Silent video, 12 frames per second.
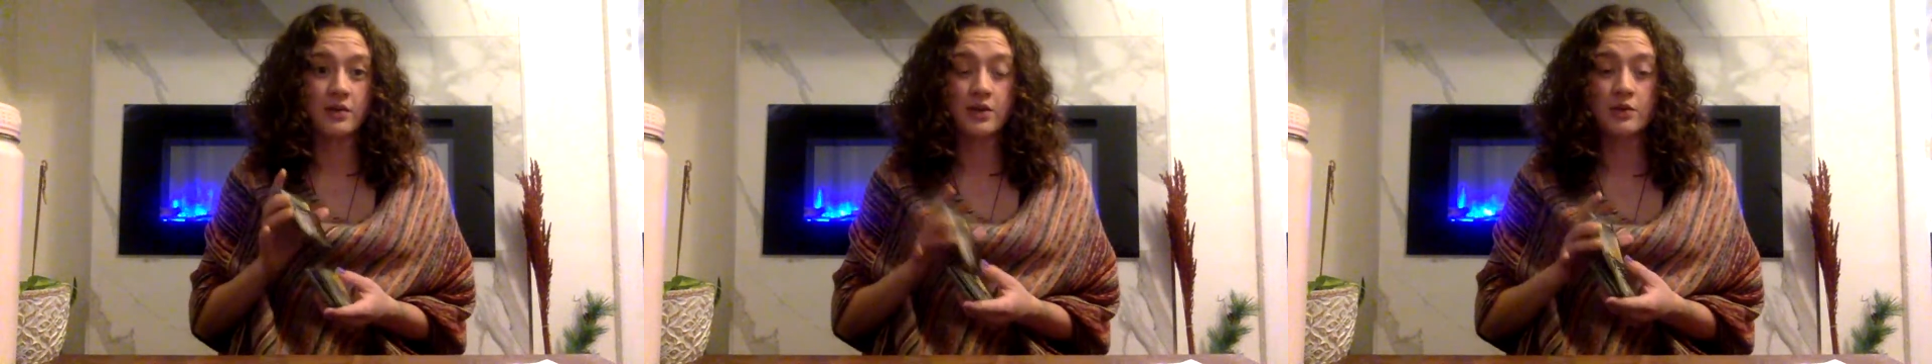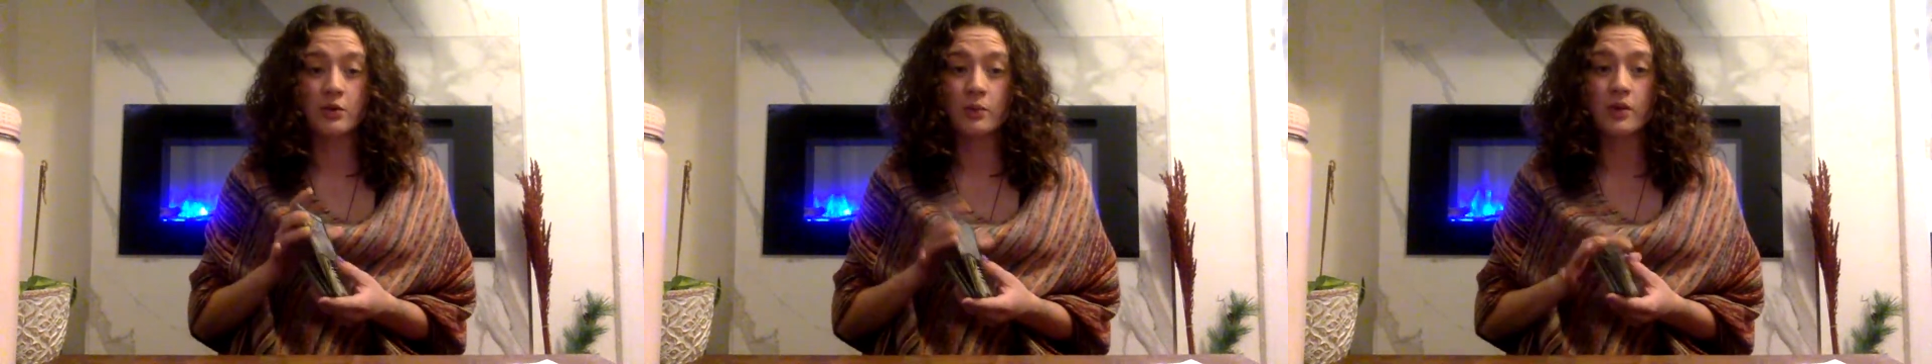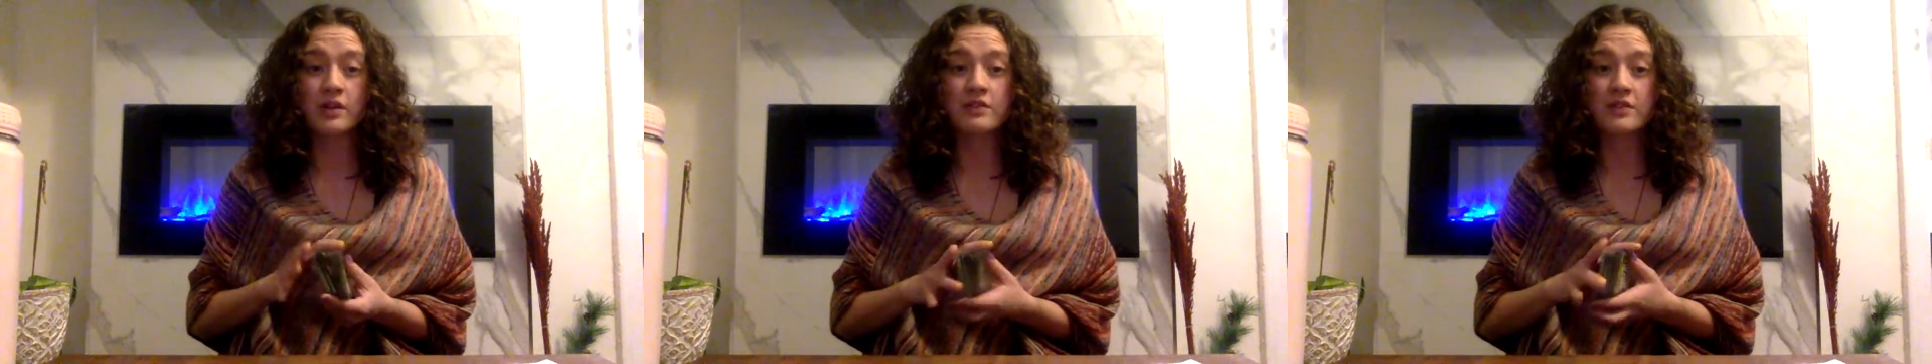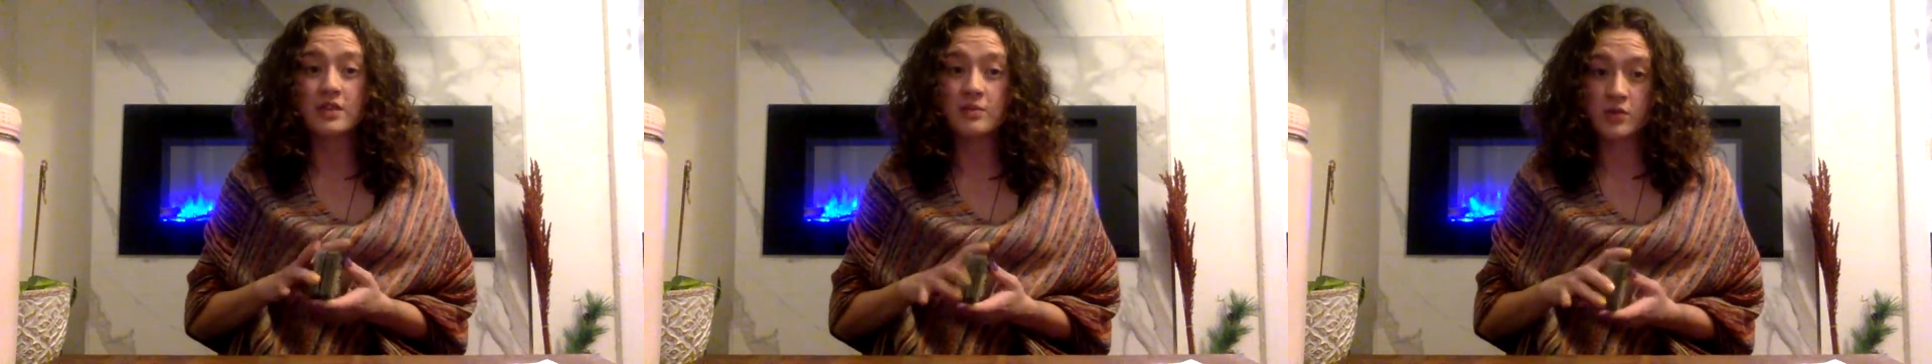and you are one of
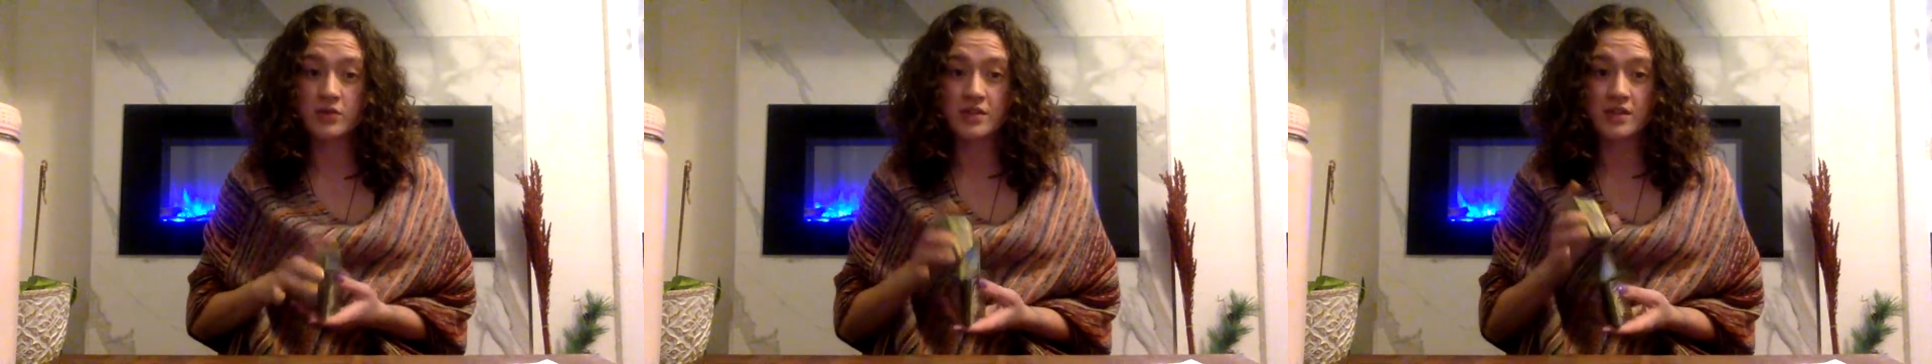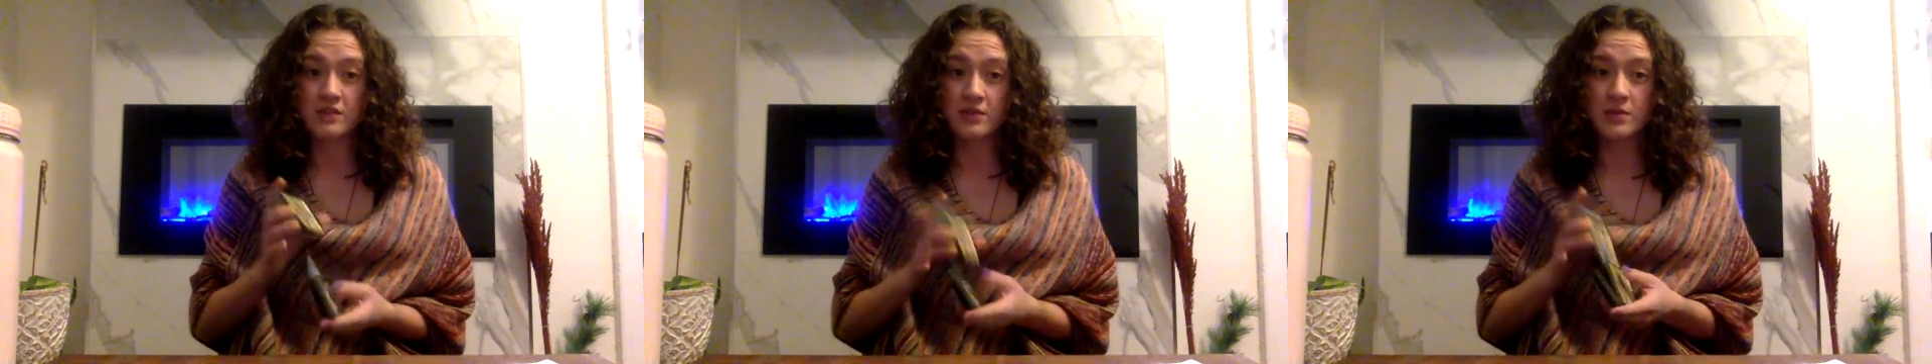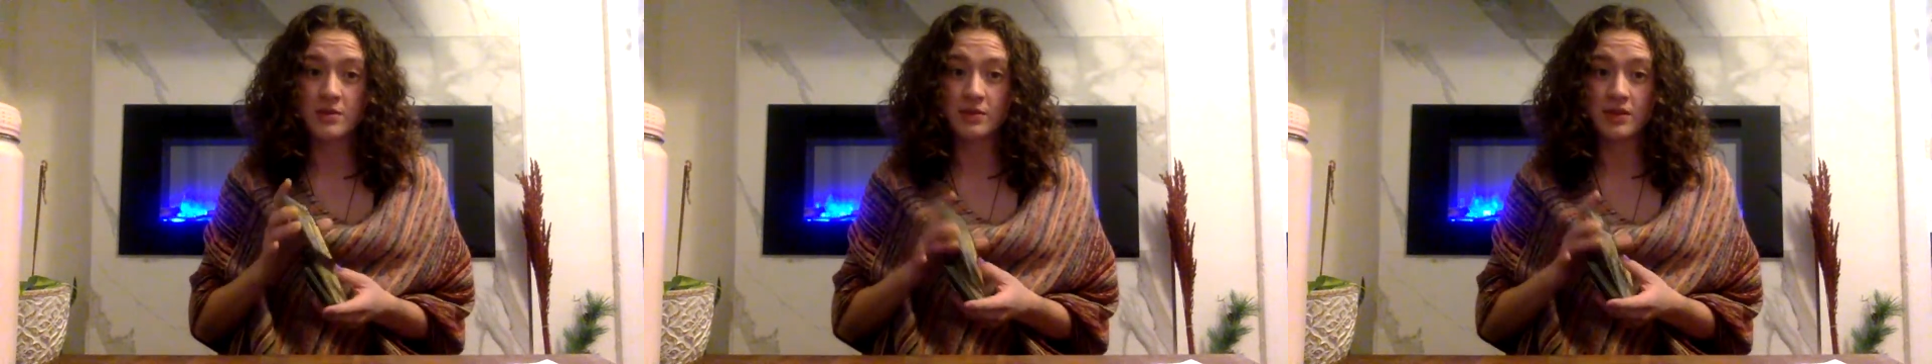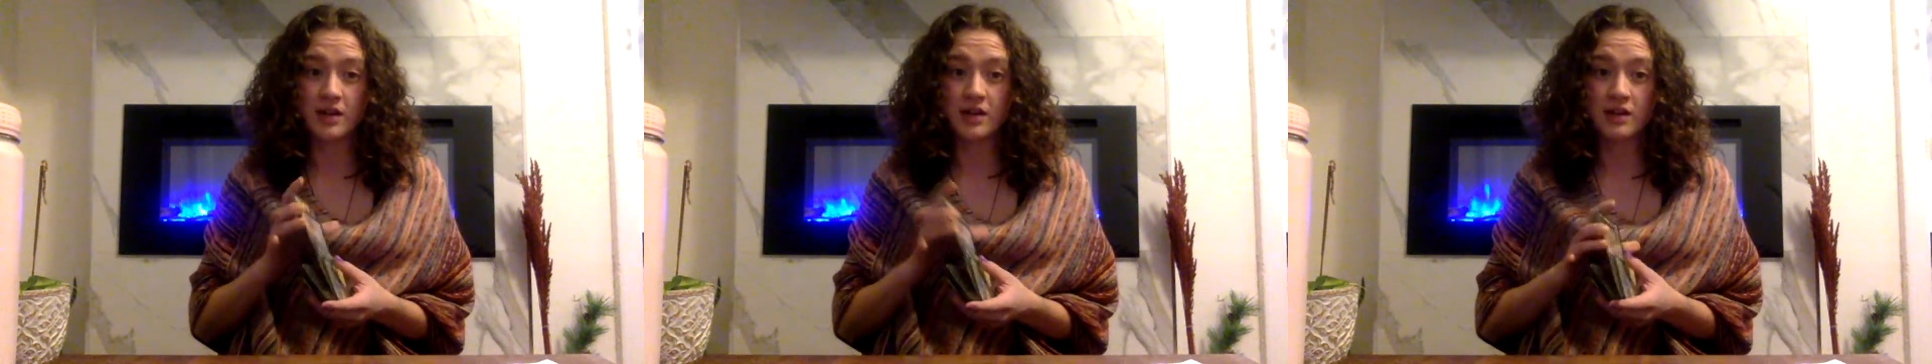the most giving people
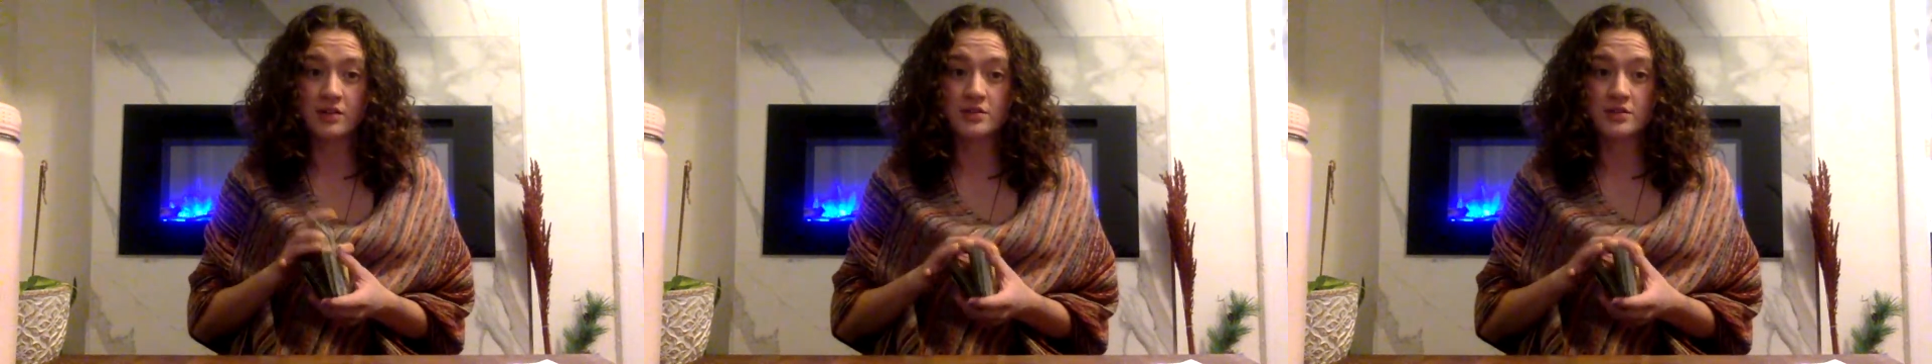that I know.